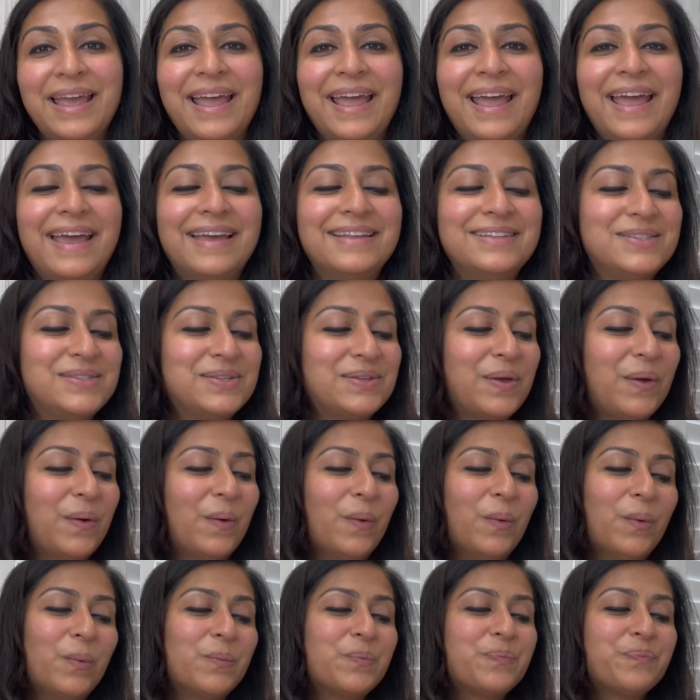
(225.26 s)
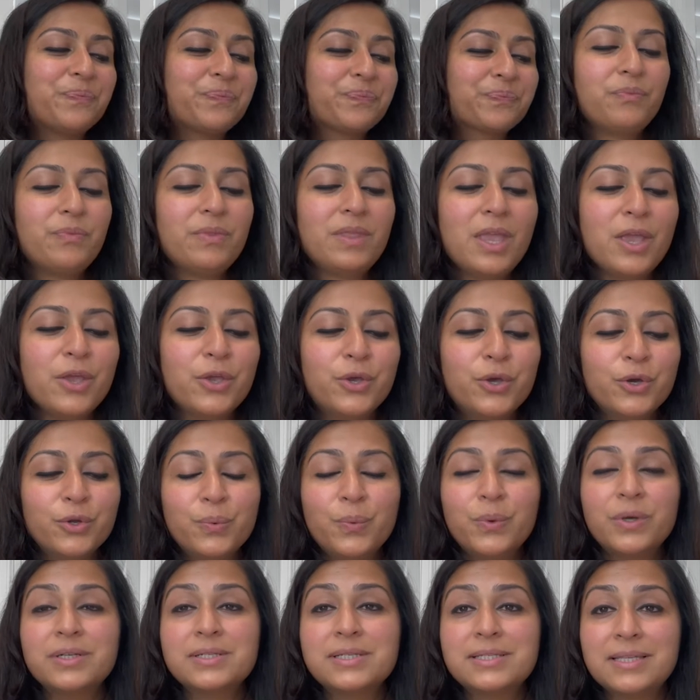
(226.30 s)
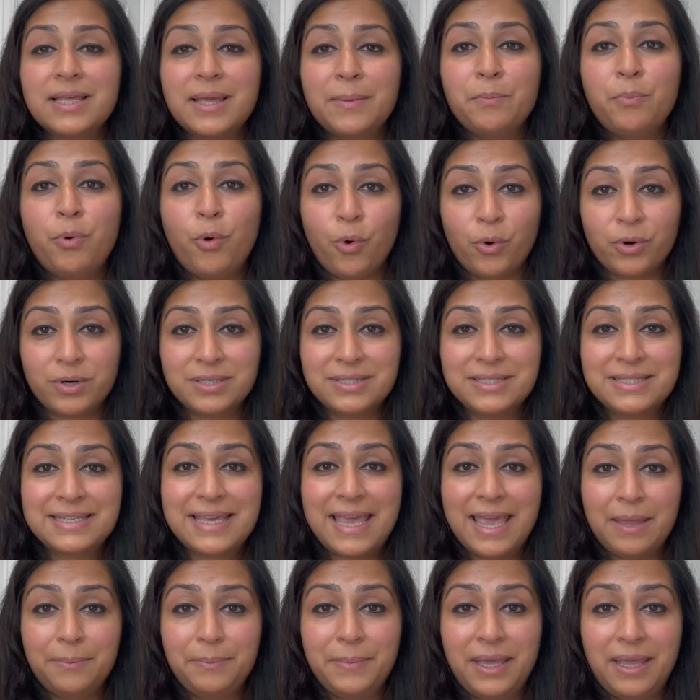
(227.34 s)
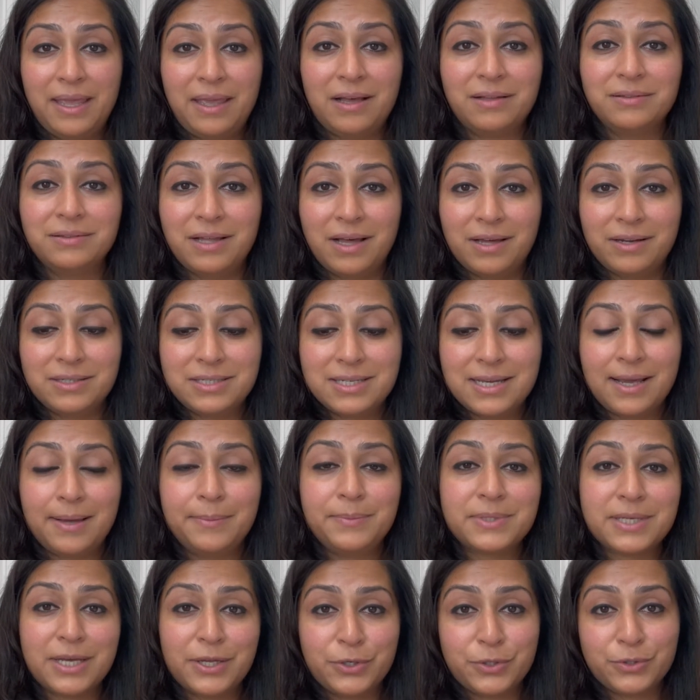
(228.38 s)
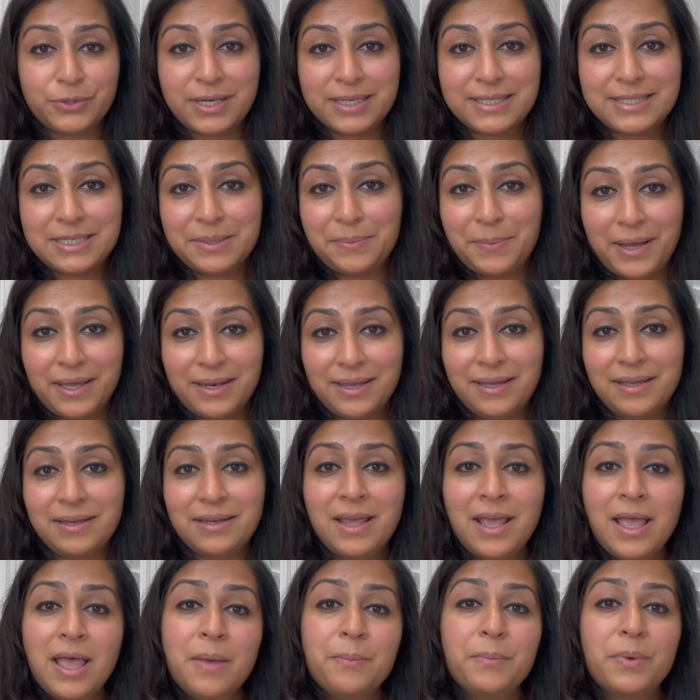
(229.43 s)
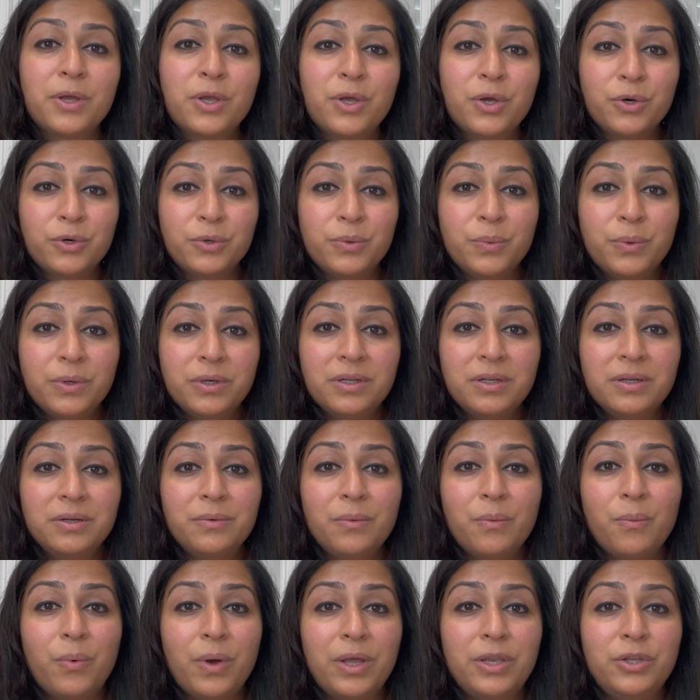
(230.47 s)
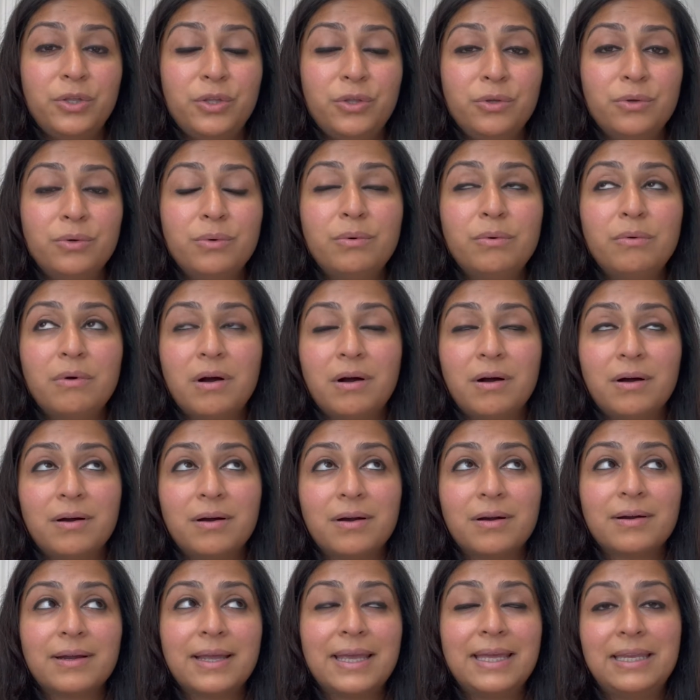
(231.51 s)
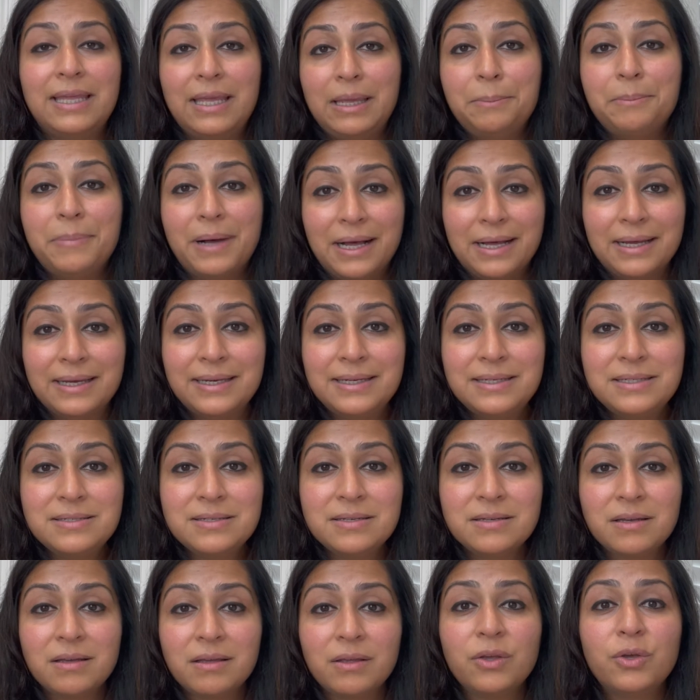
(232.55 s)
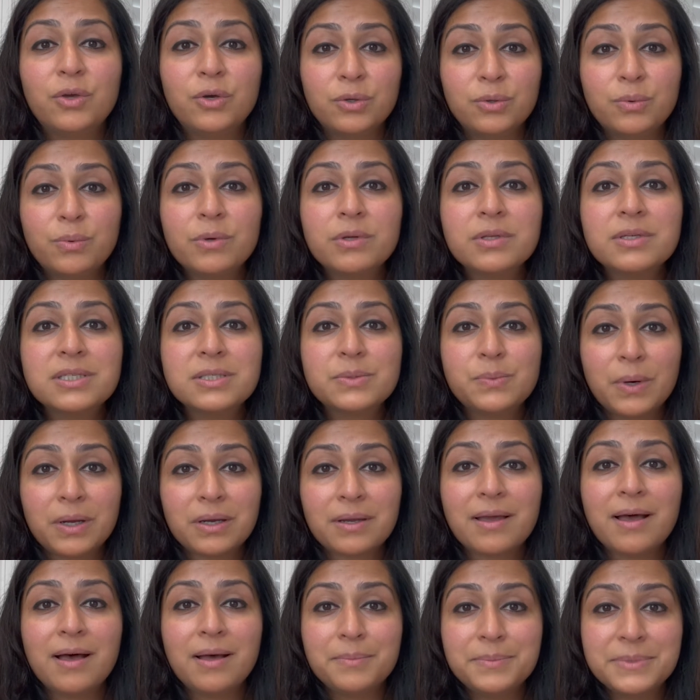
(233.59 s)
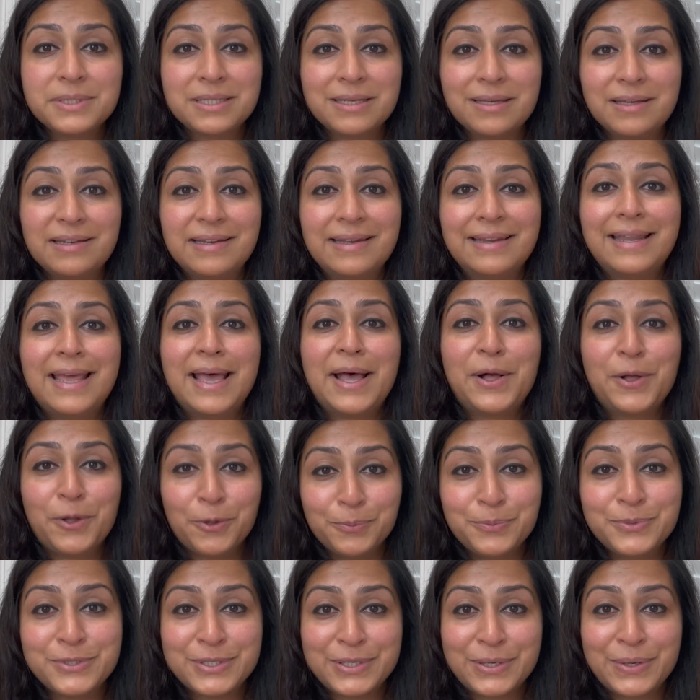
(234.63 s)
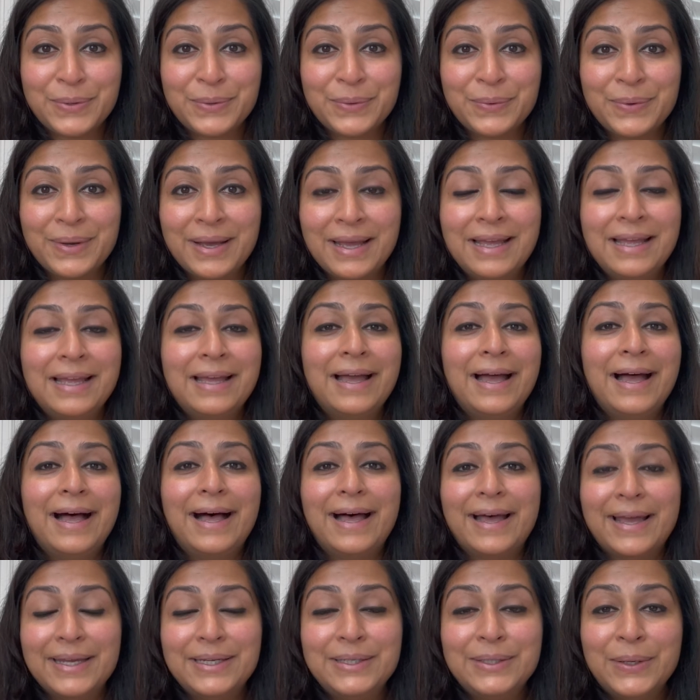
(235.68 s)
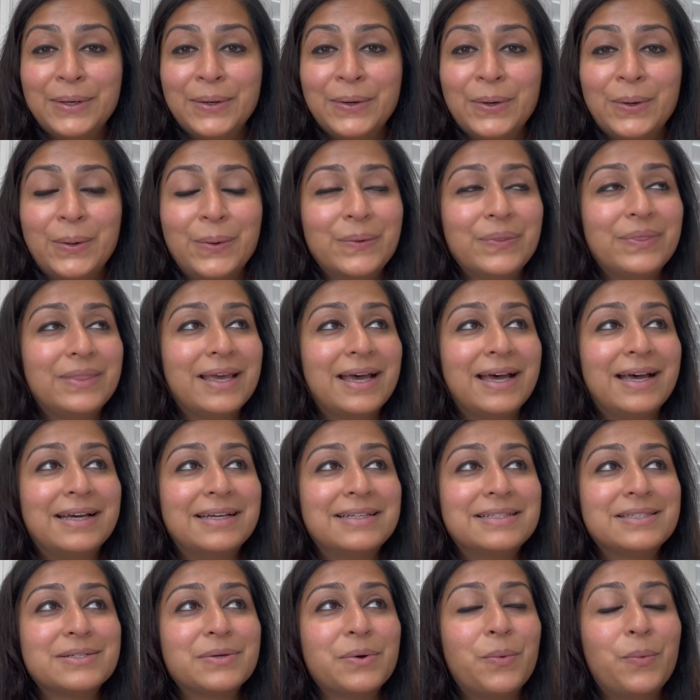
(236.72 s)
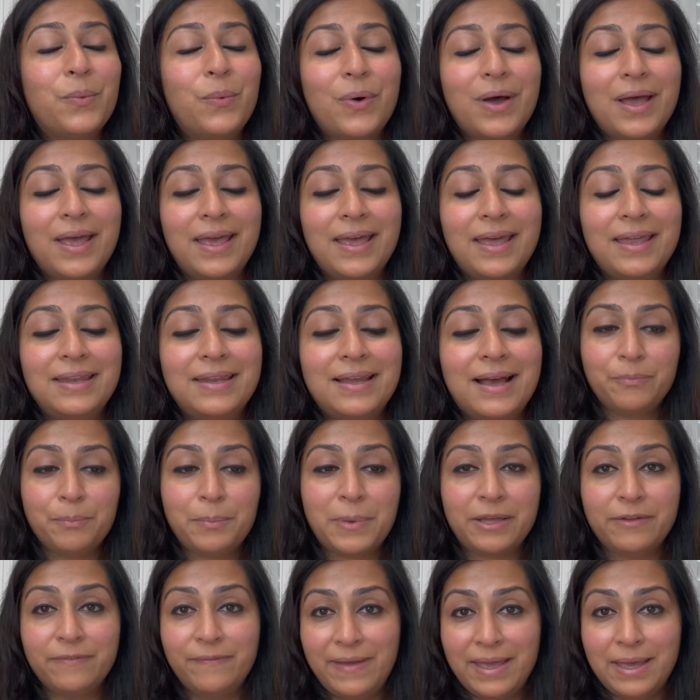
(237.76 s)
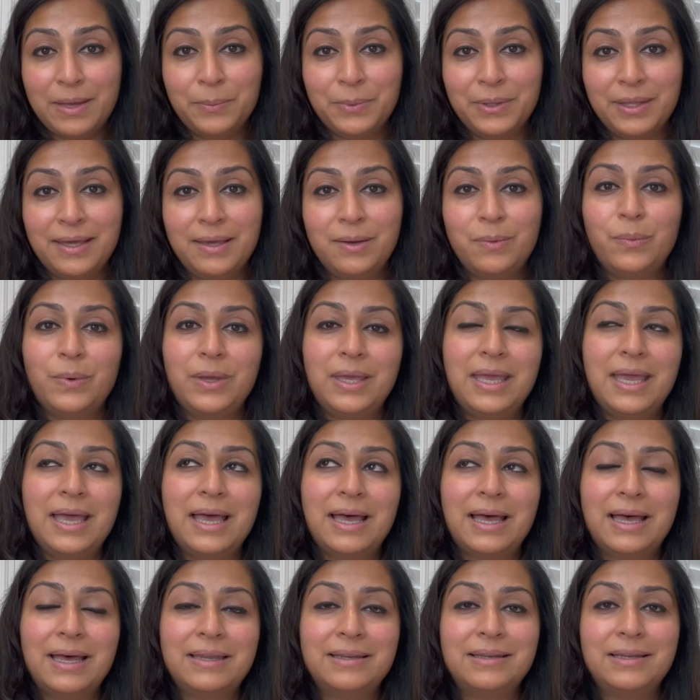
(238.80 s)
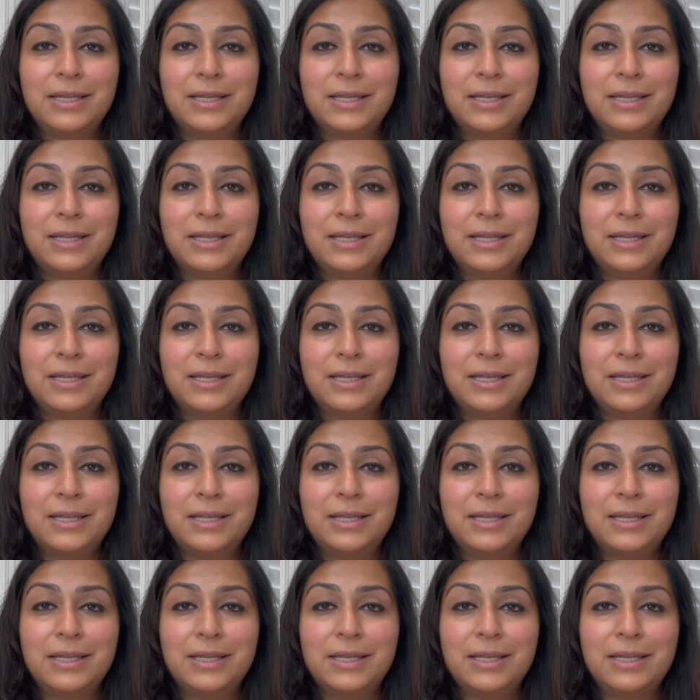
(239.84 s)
And so goodwill's importance can be a lot of times underestimated, but goodwill, when you are in a bind, goodwill is what comes in and helps you. I know that when my family, we had an